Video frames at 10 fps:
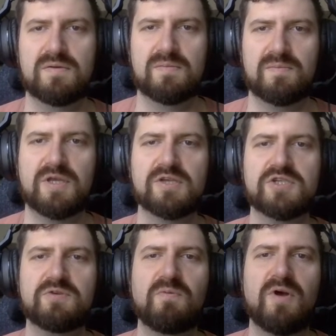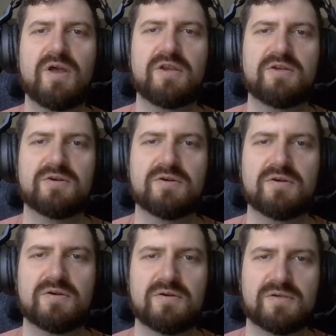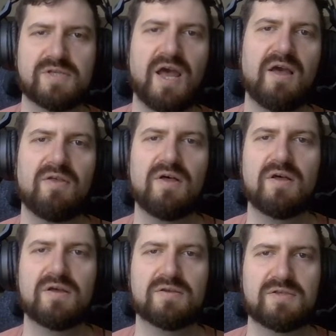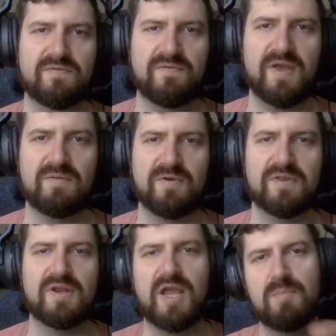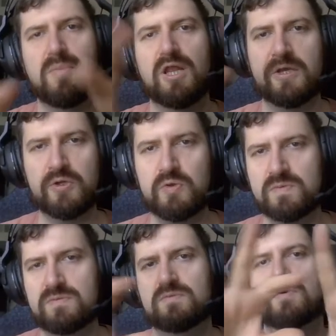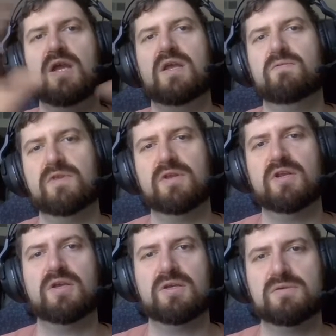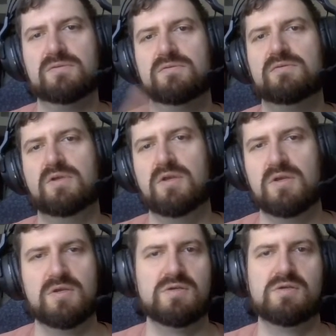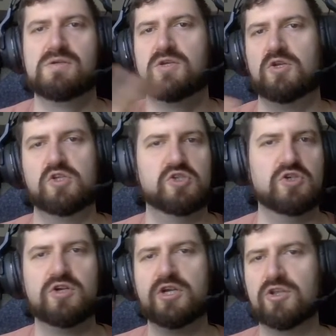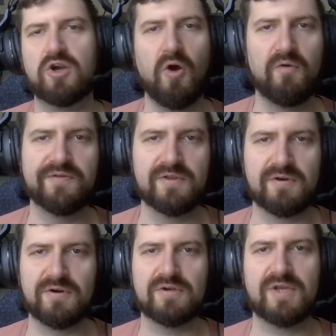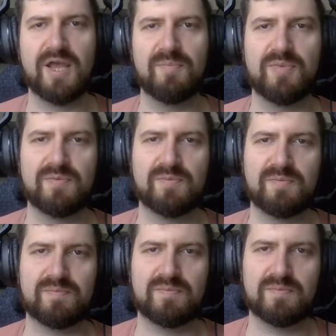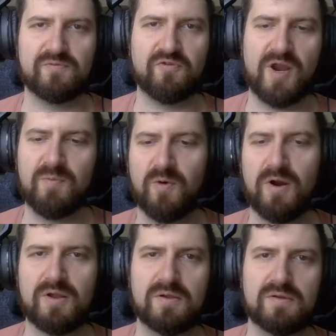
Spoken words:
Because you want your dialogue to fit within a balloon, right? Within a circular, ovular type framework.